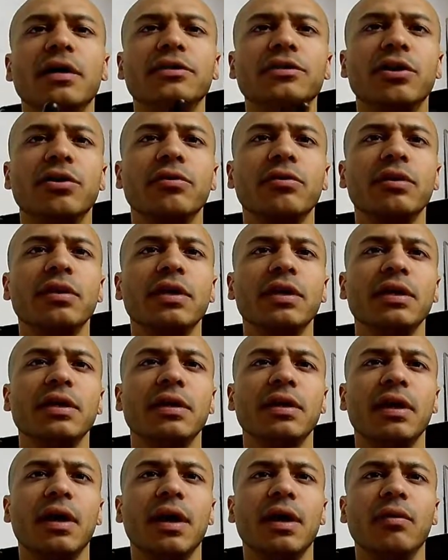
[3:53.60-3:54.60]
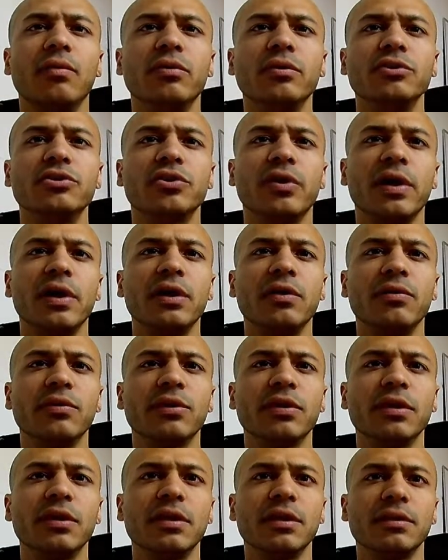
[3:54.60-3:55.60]
Generally, when training
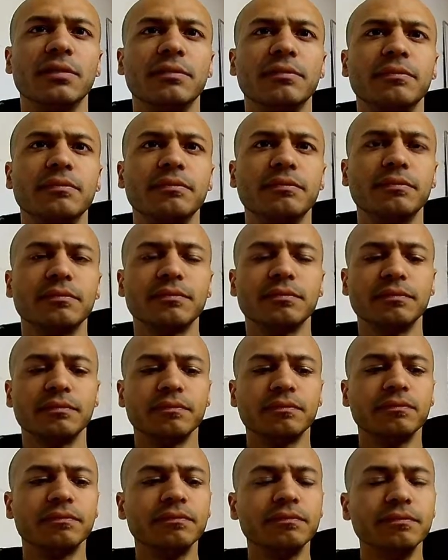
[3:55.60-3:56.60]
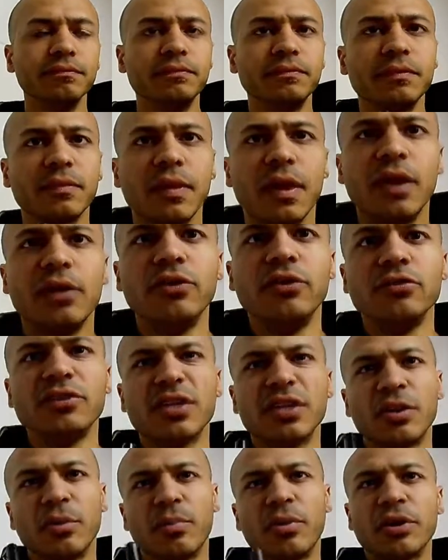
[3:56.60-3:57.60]
with it and
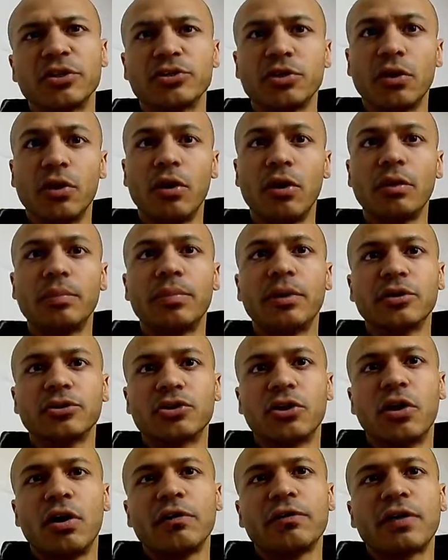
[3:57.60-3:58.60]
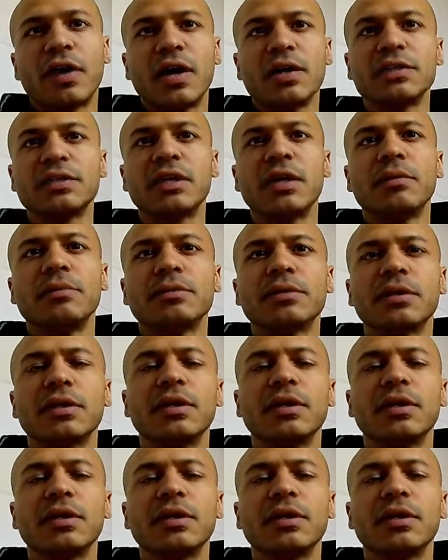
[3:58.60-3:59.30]
using the pressure on, pressure off concept,